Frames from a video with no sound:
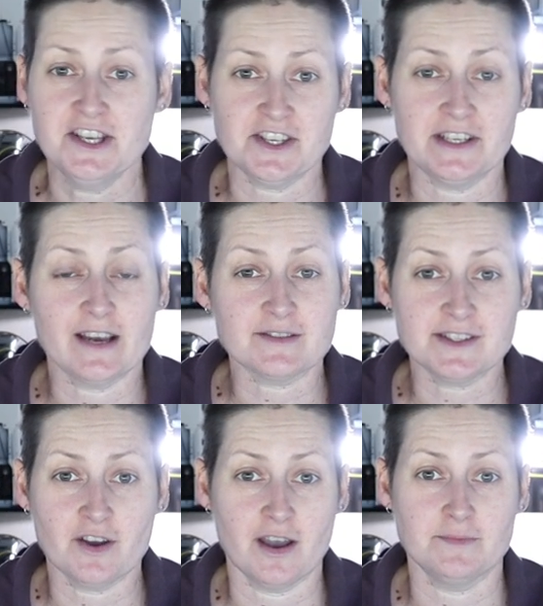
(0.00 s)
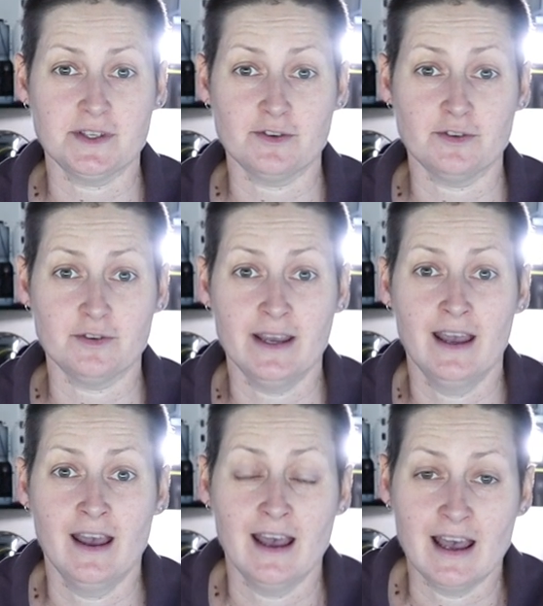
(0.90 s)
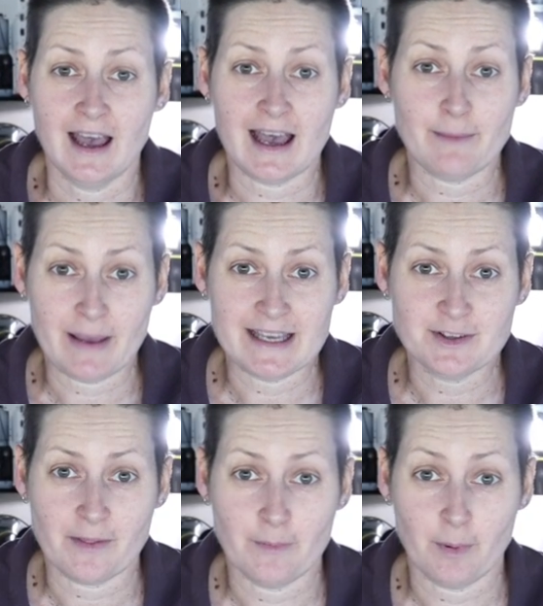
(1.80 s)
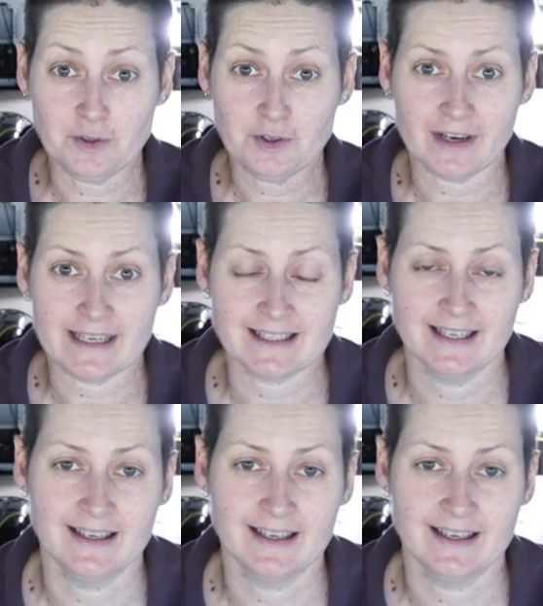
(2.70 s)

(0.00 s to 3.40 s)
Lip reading: So now it's time to paint on the Bondcrete.